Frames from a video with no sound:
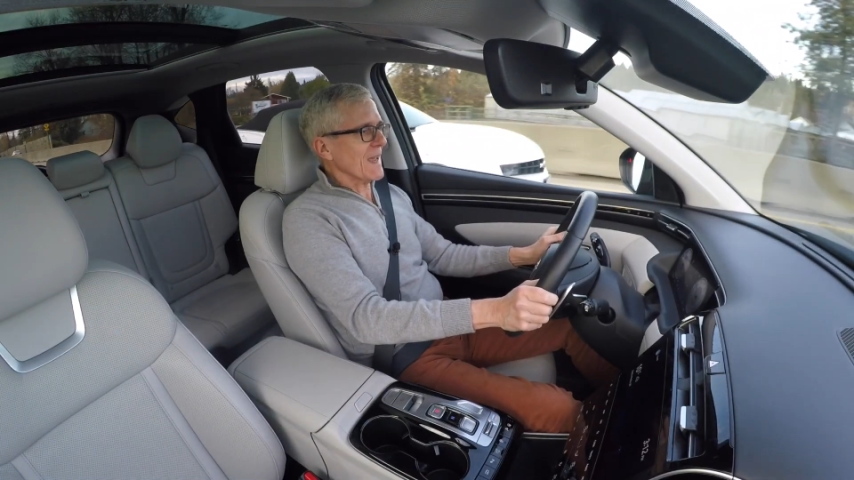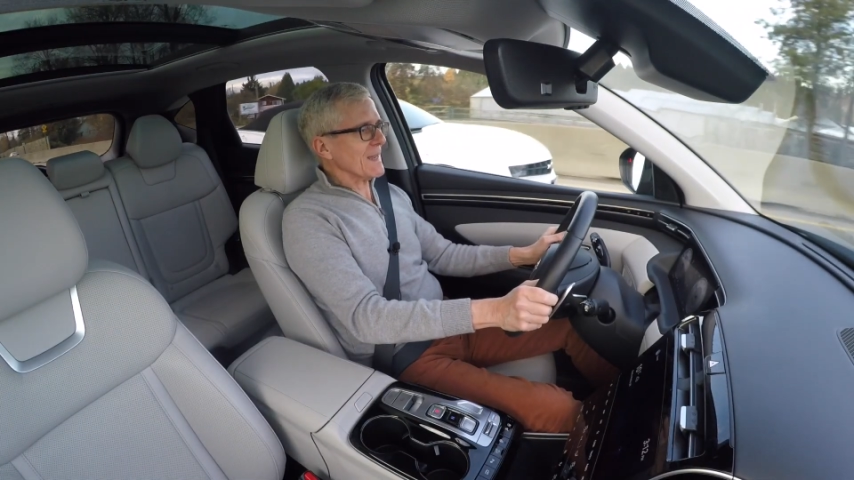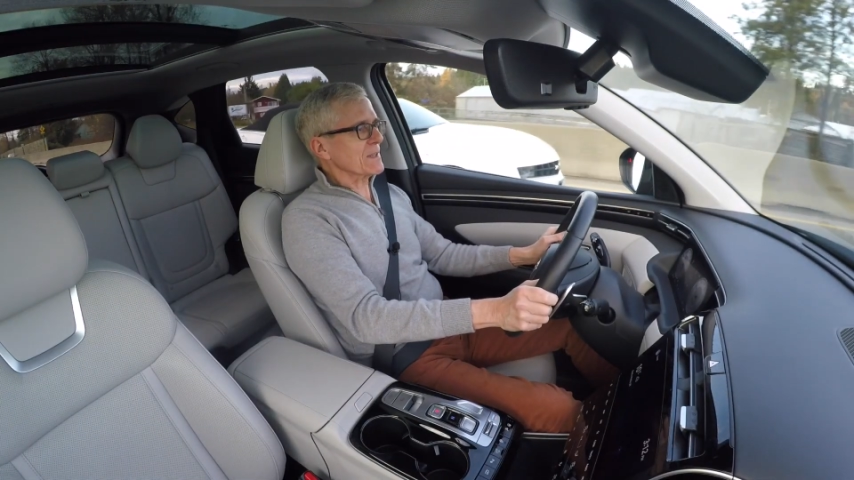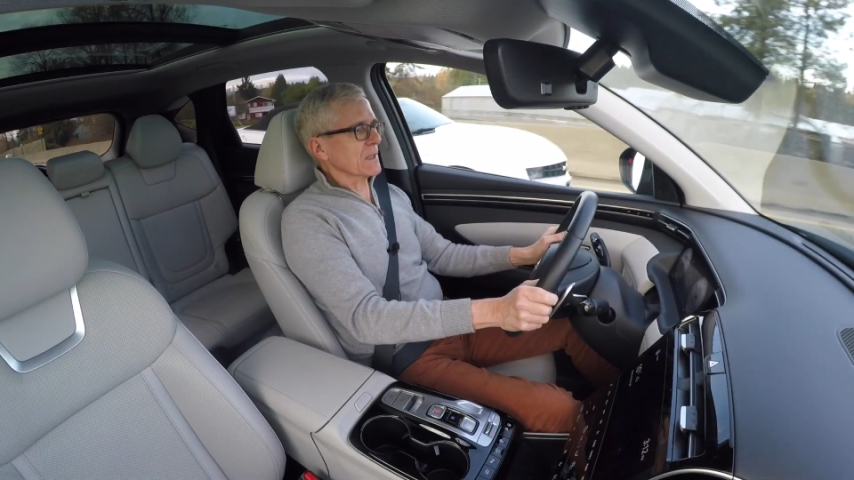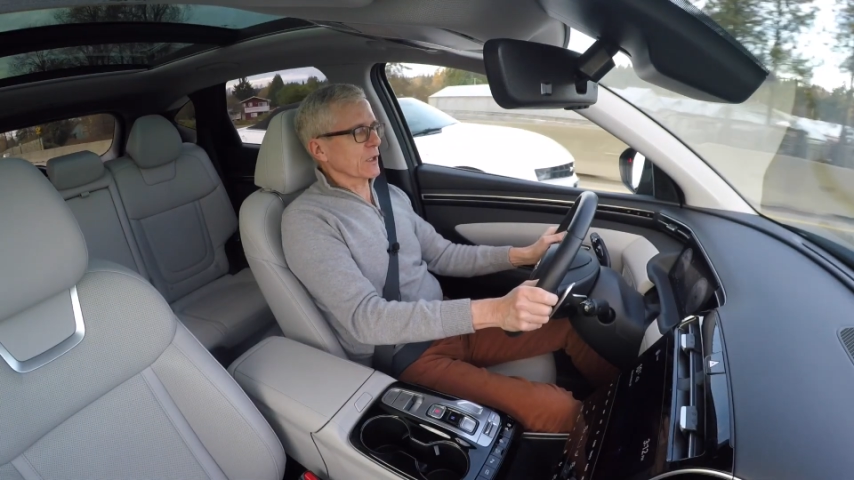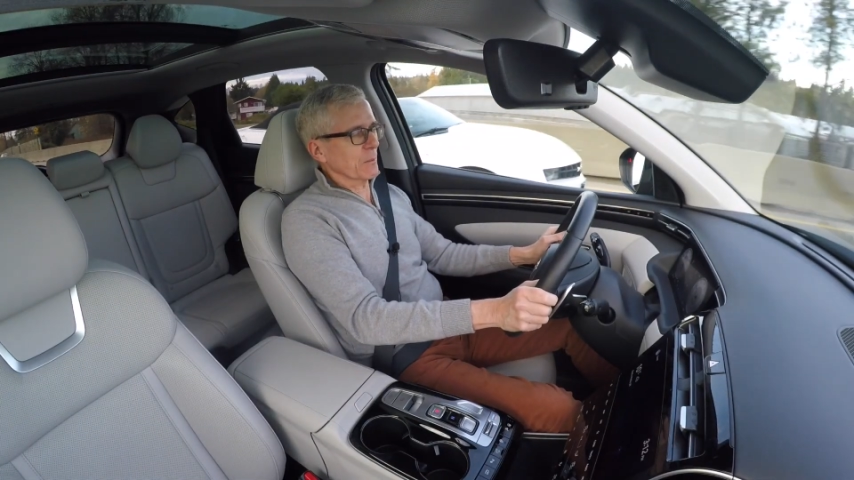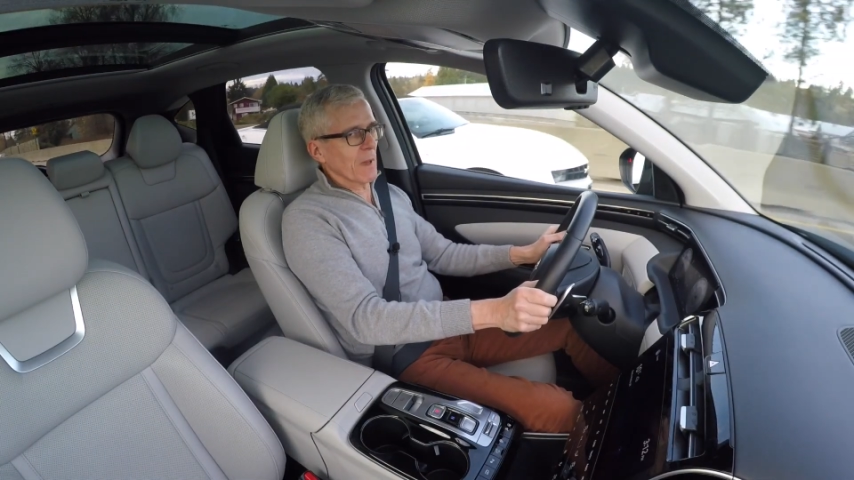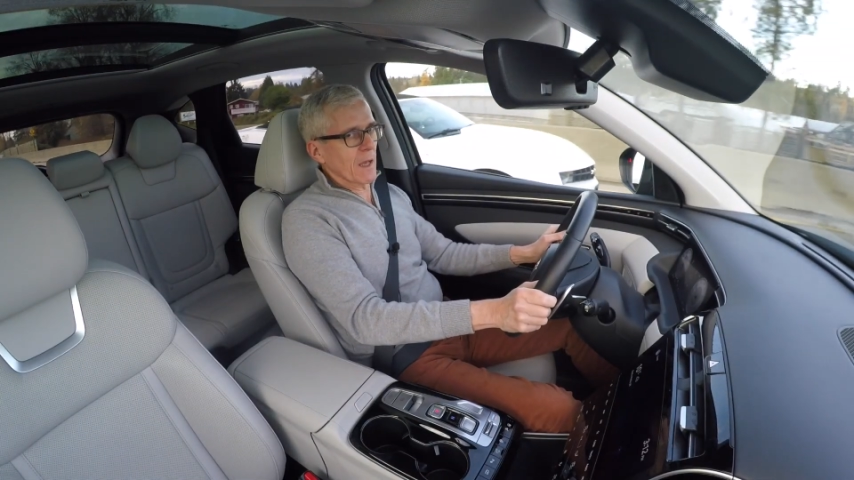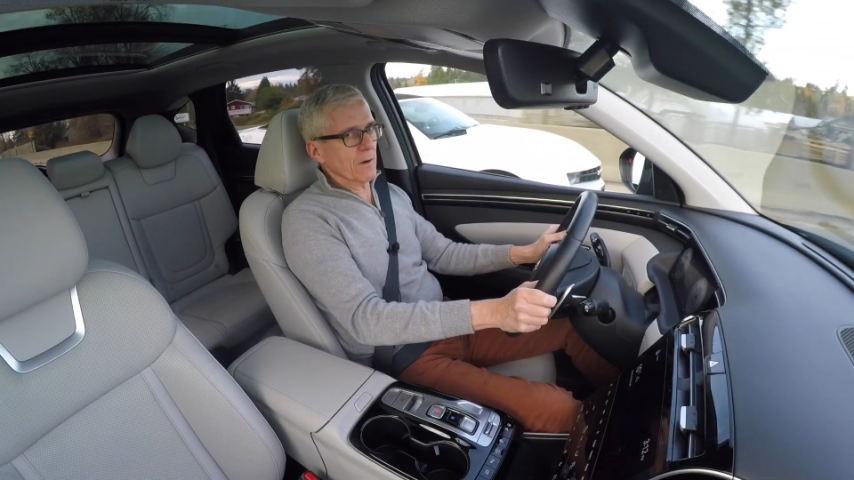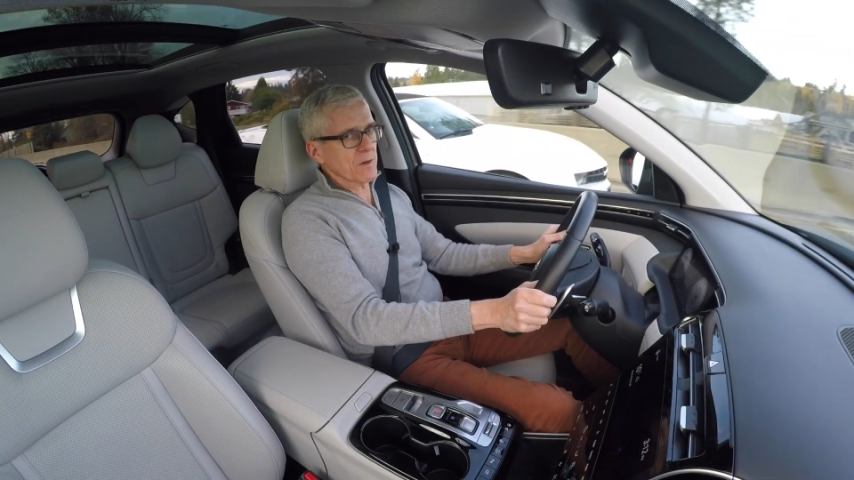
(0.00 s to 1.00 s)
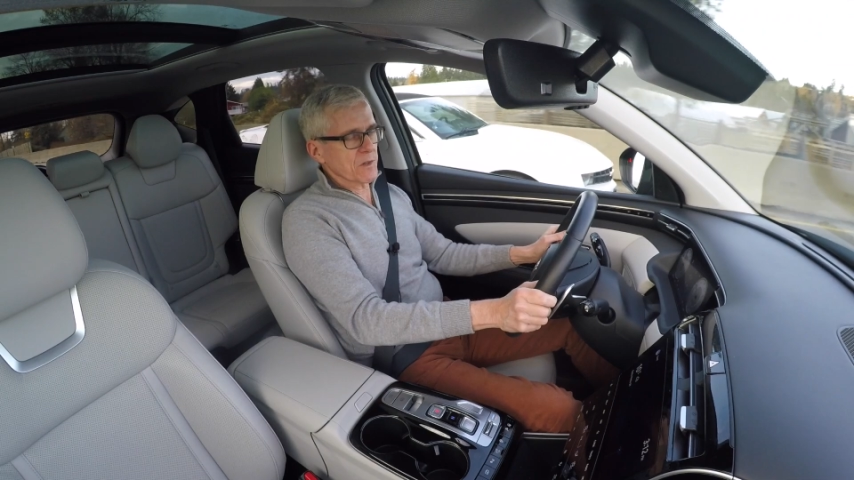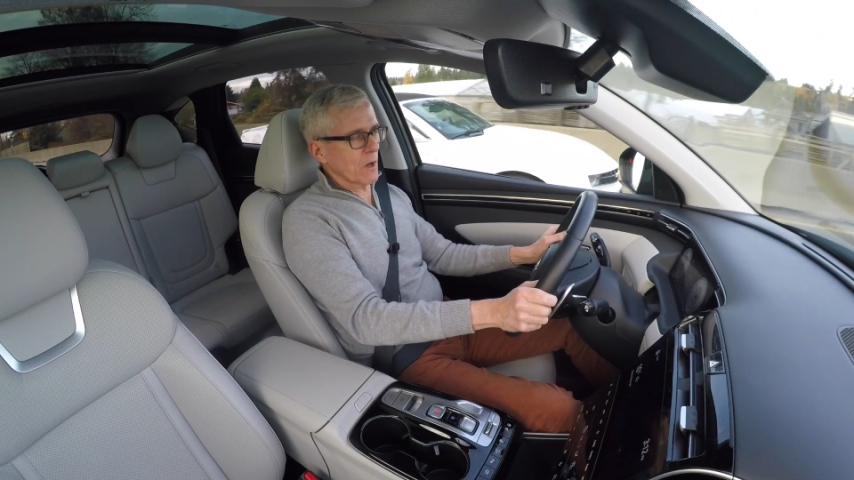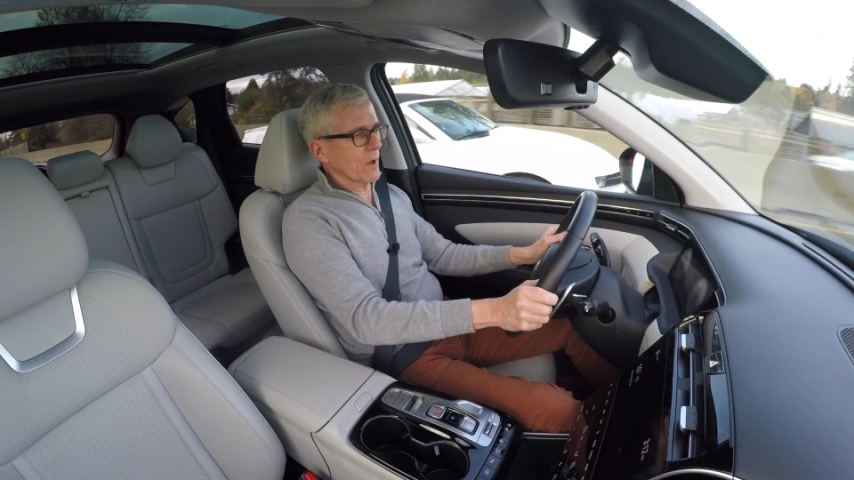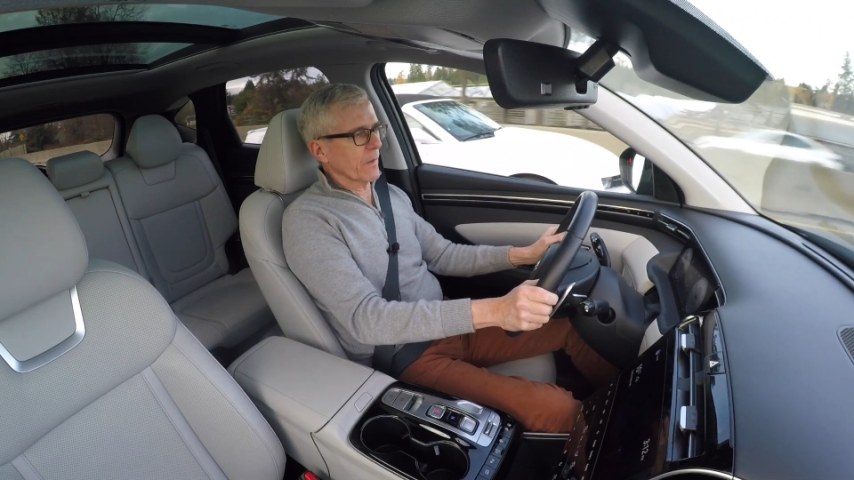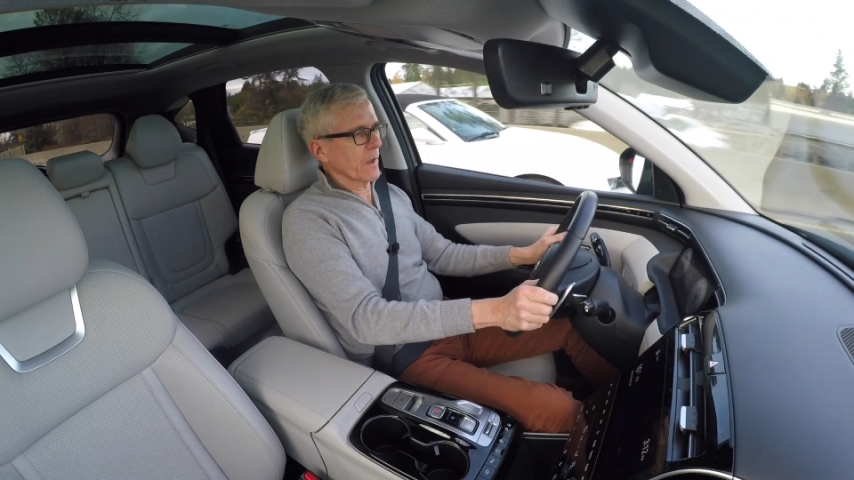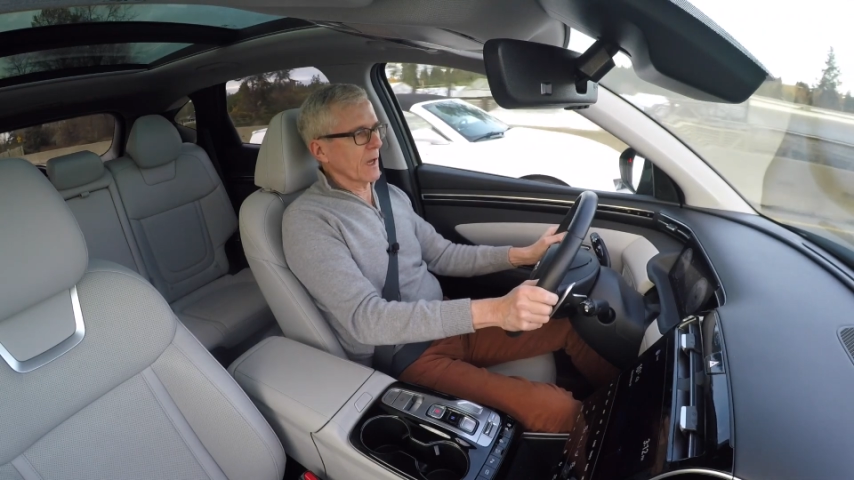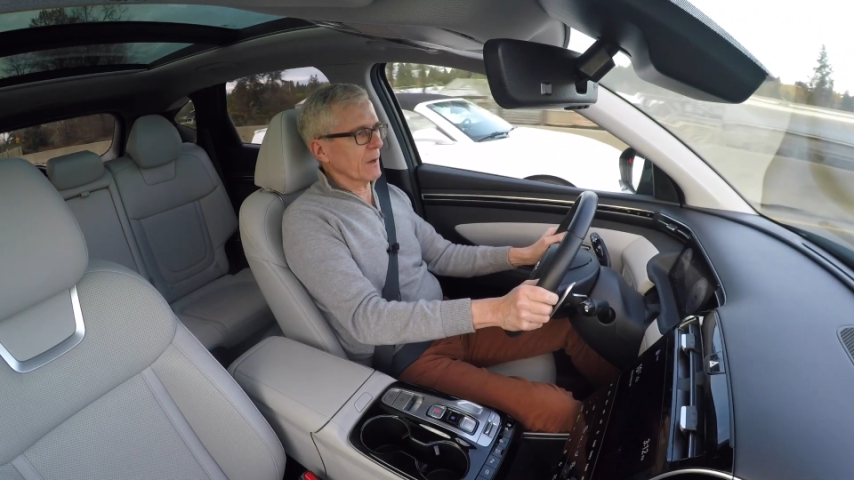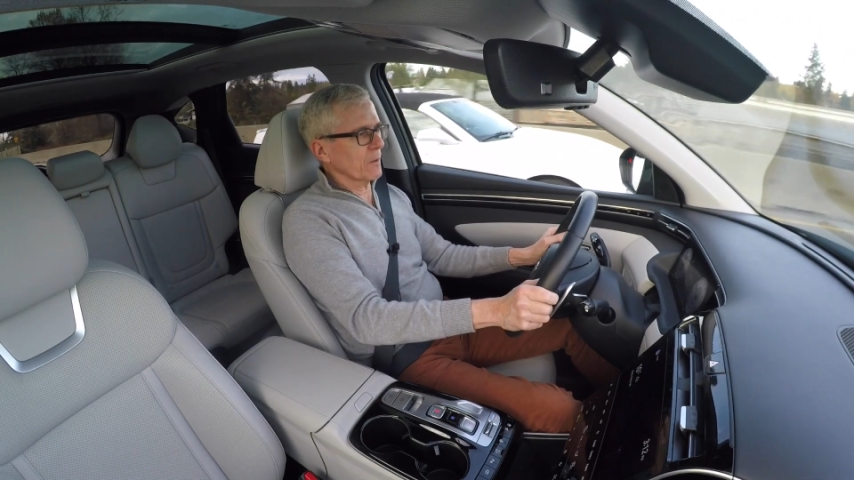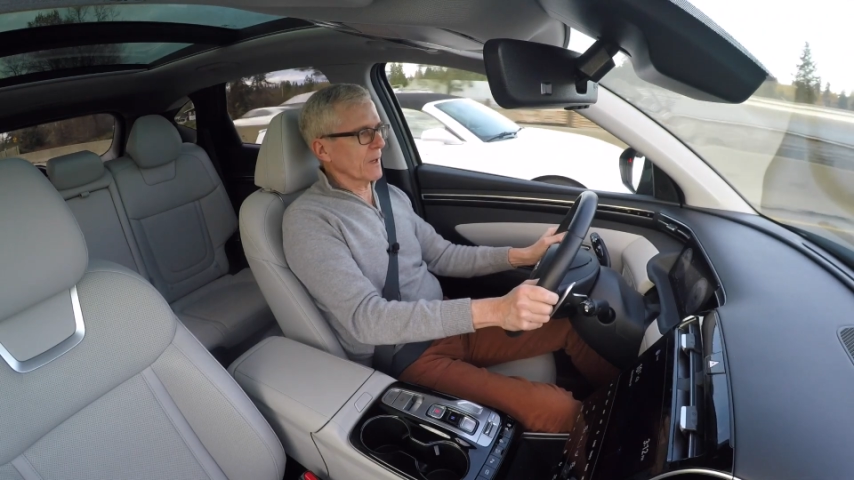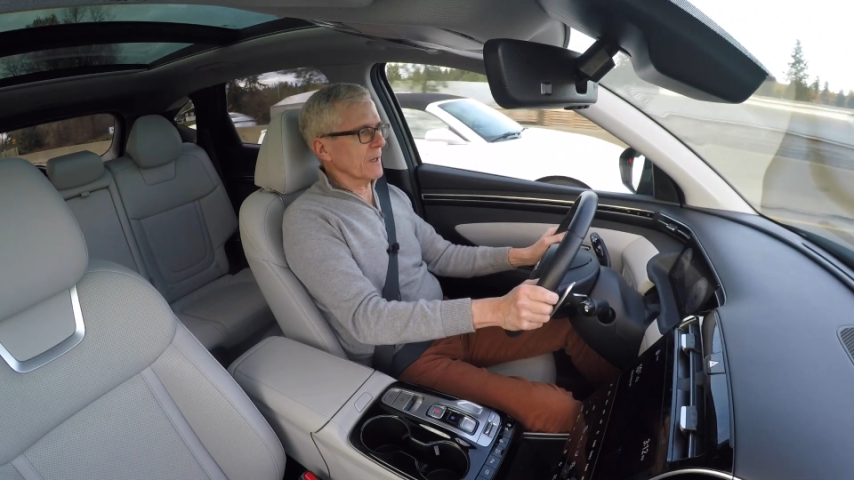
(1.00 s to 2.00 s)
excellent manners on the
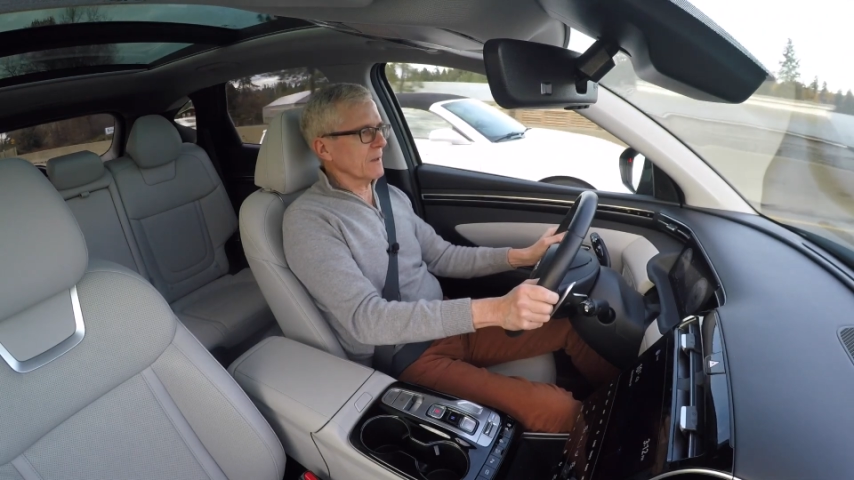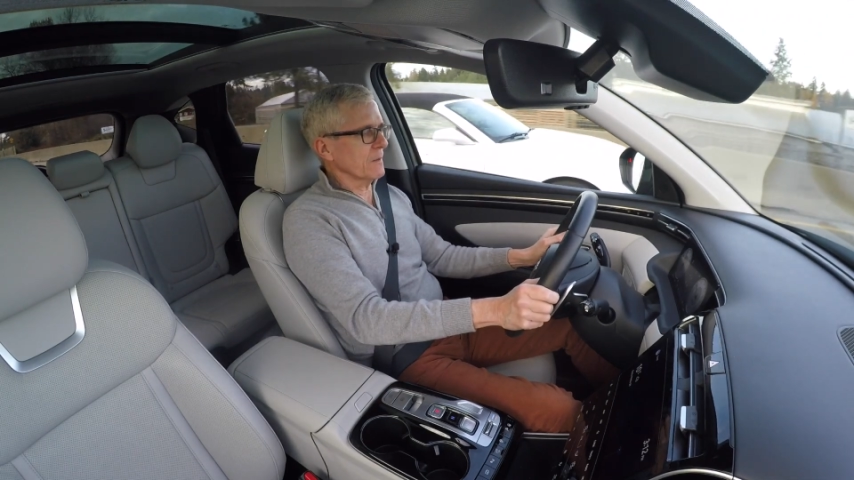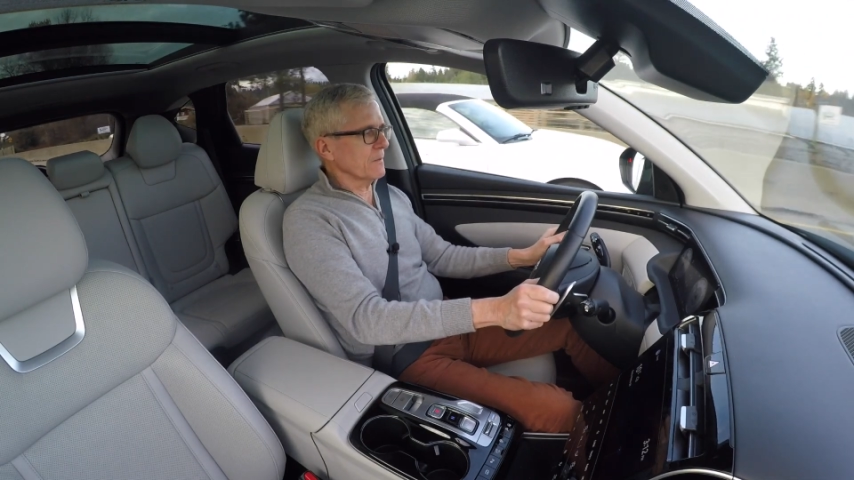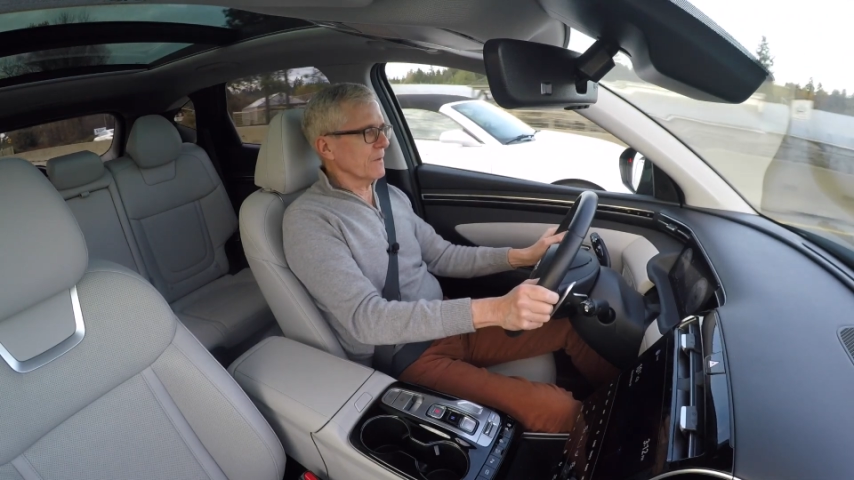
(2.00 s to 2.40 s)
highway,